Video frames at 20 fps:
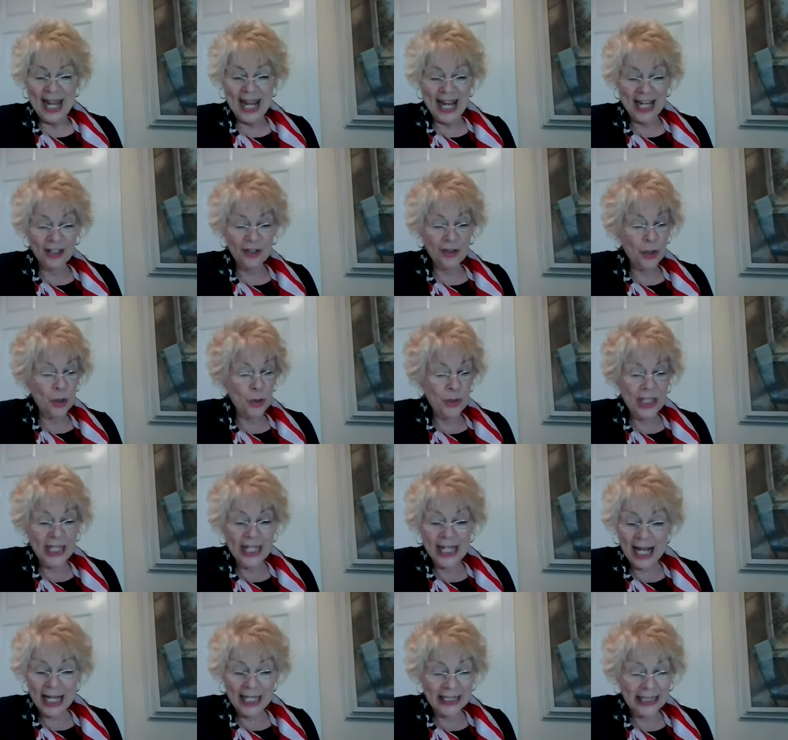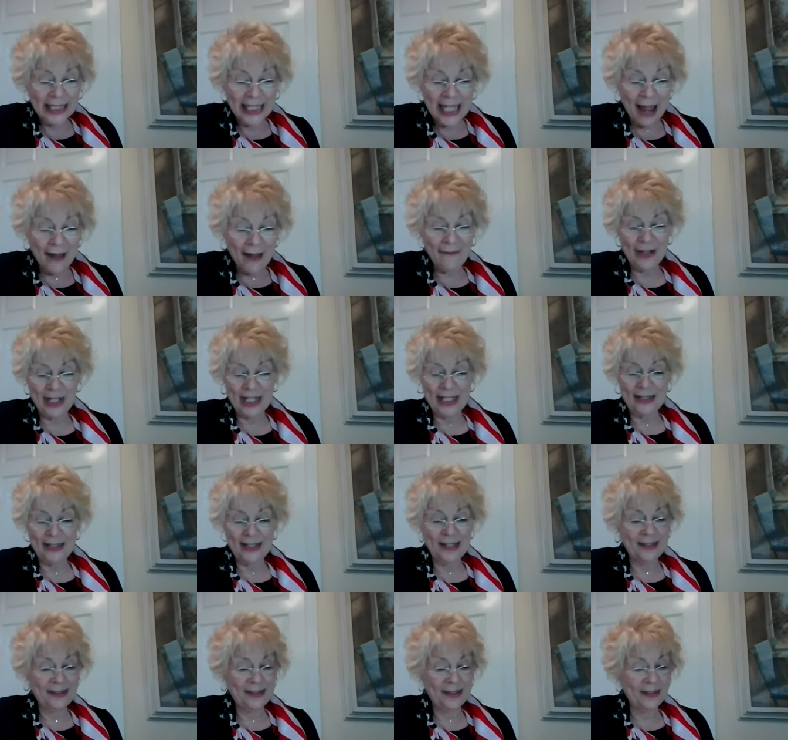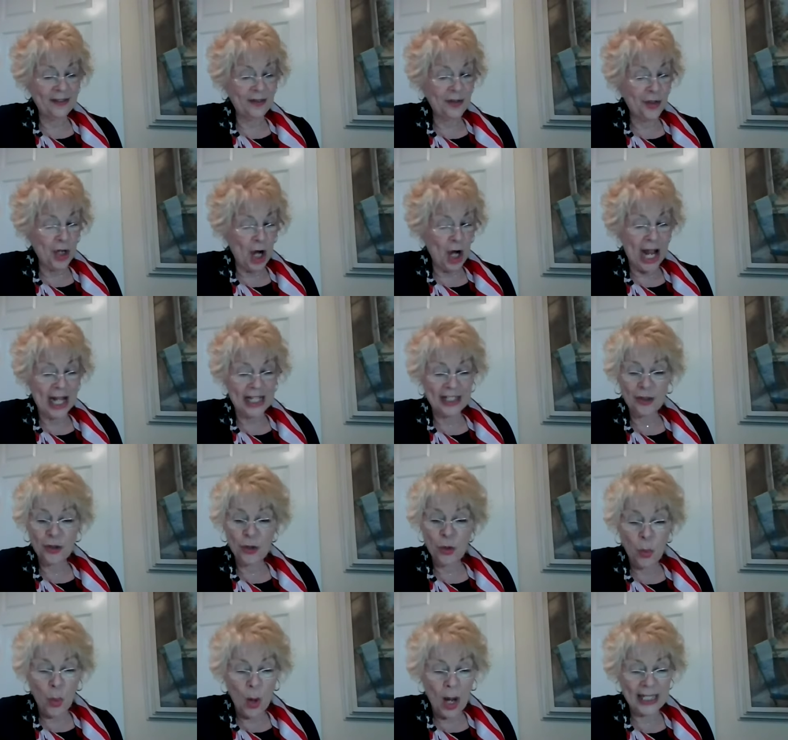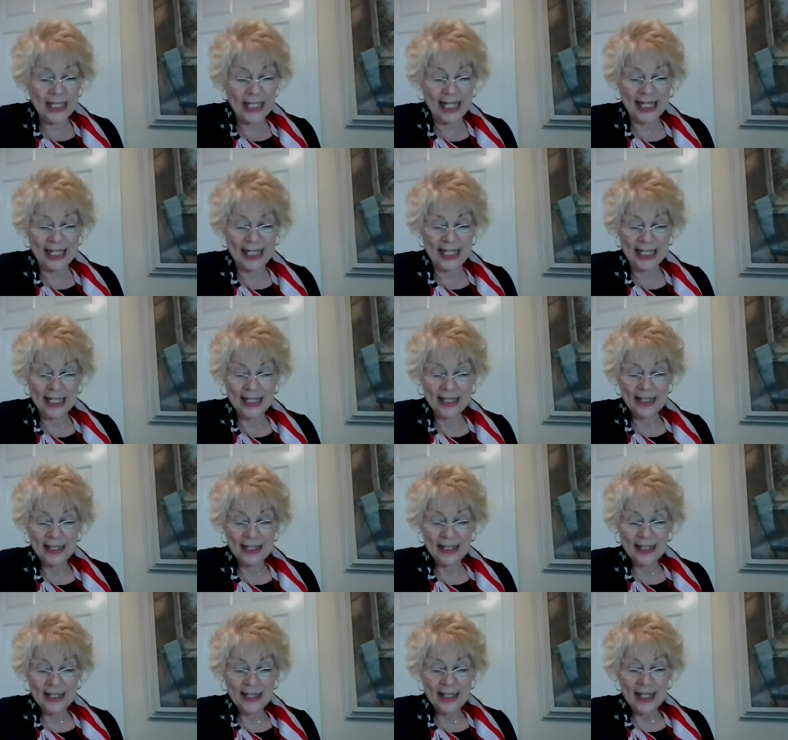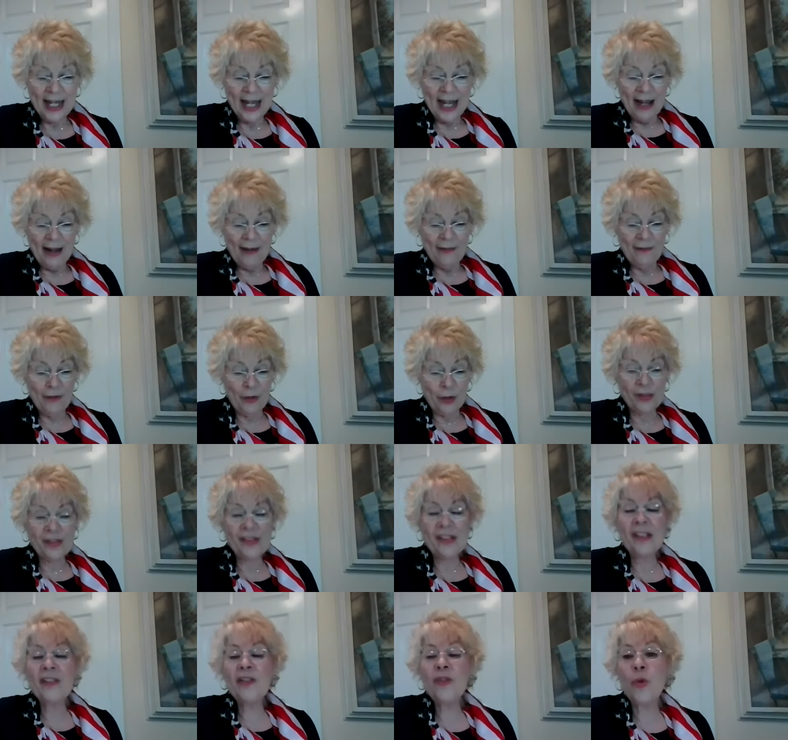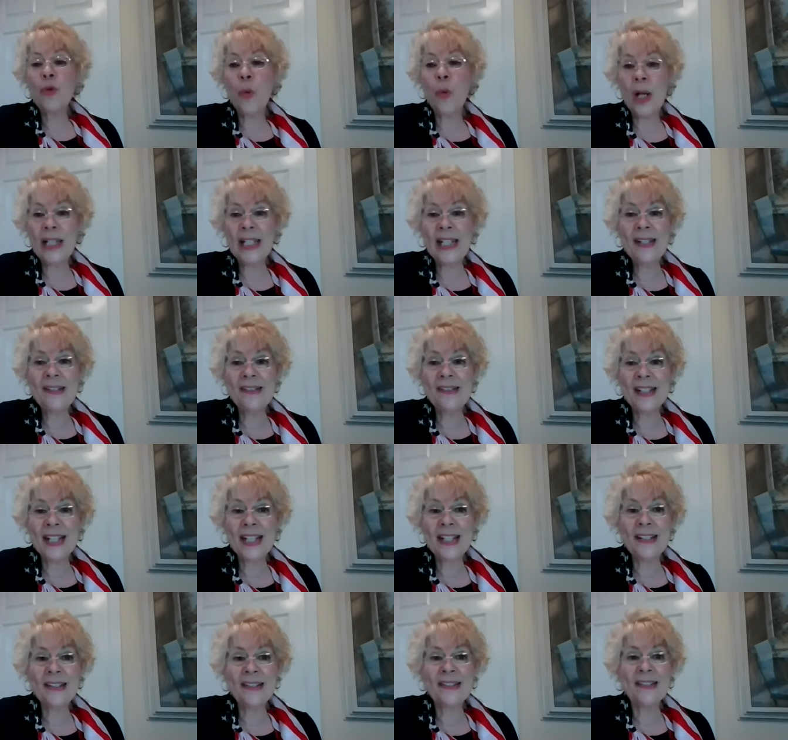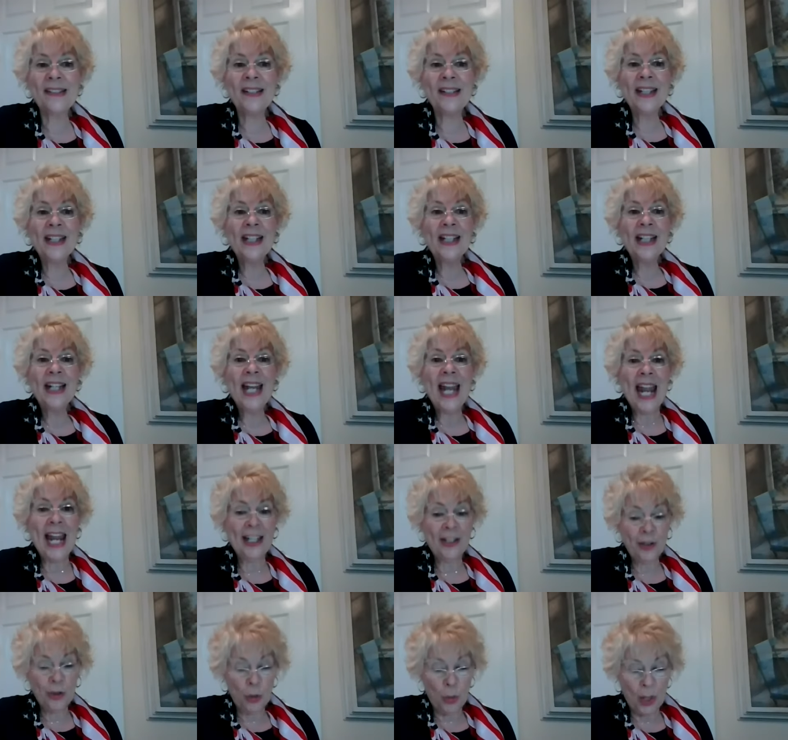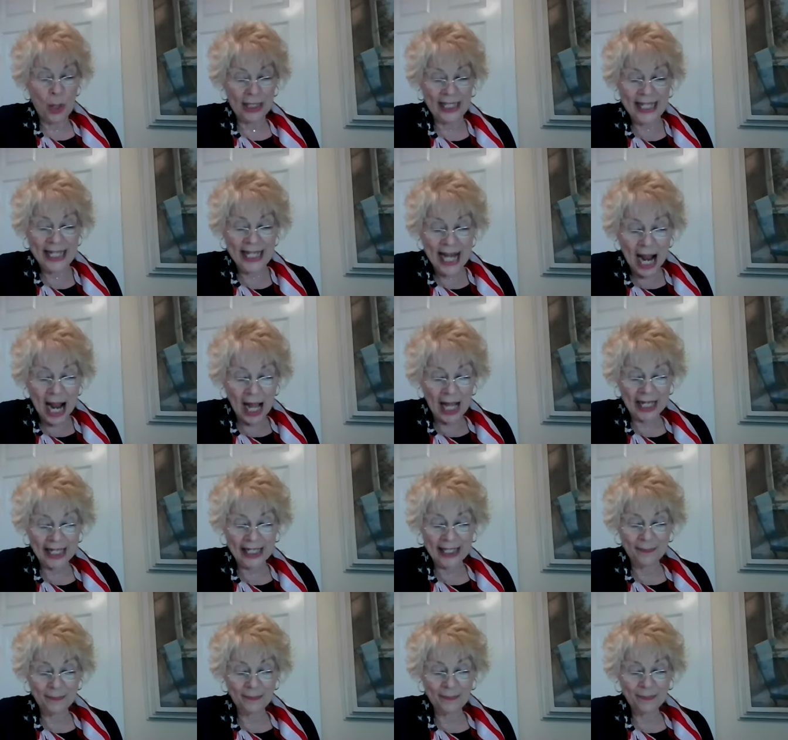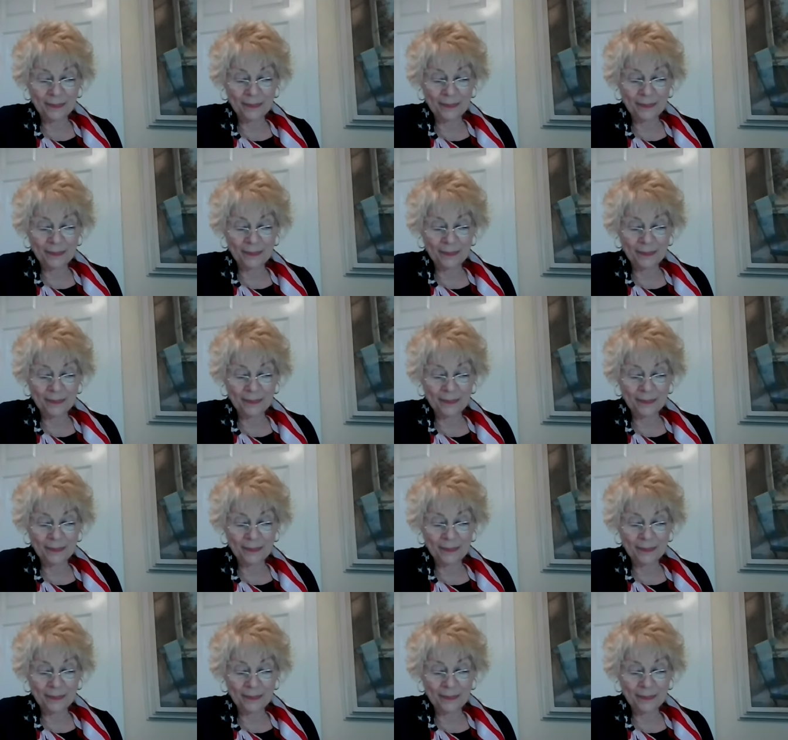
And to the 11, this is John 20, verses 26 and 29.